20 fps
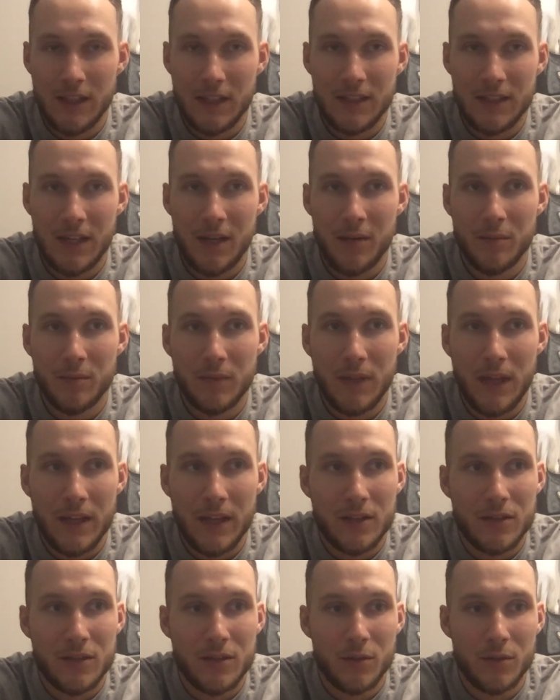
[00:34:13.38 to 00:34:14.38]
I'm like
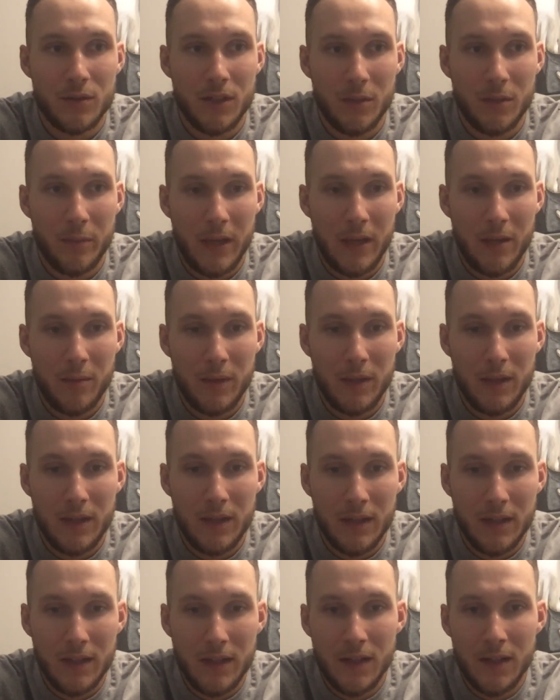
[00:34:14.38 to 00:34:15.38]
shooting
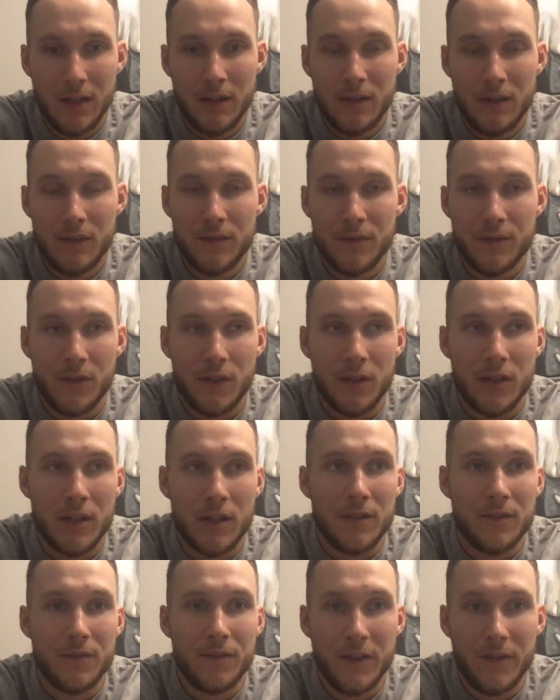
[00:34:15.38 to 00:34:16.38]
maybe
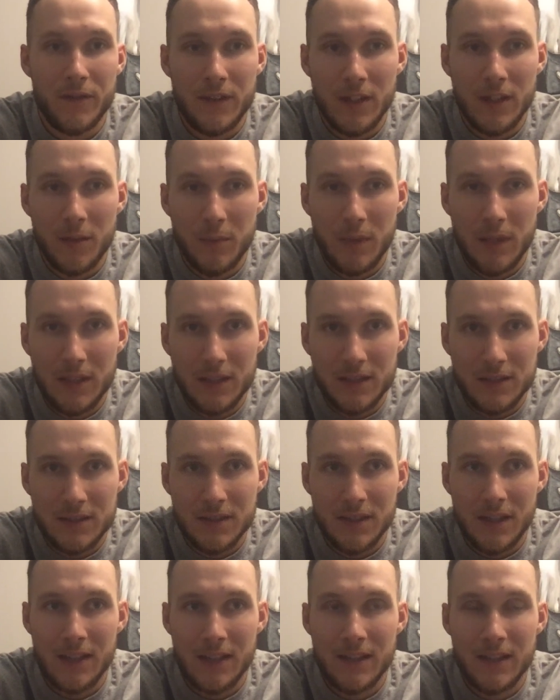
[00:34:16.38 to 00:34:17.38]
for 15 minutes
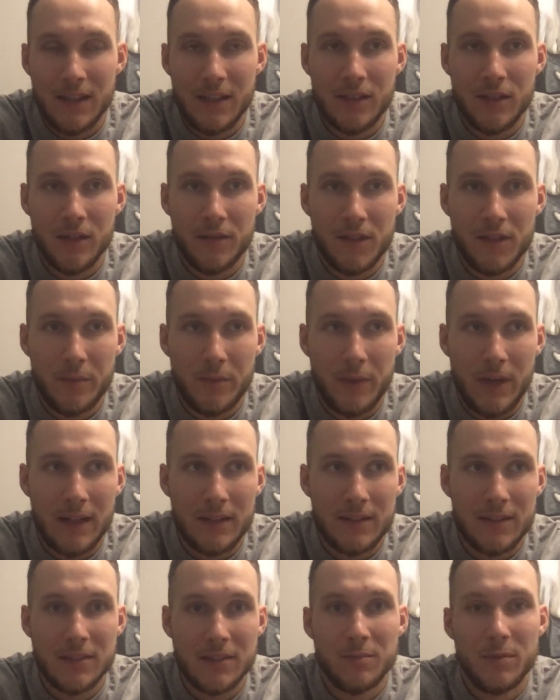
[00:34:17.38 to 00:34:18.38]
at the end of the practice.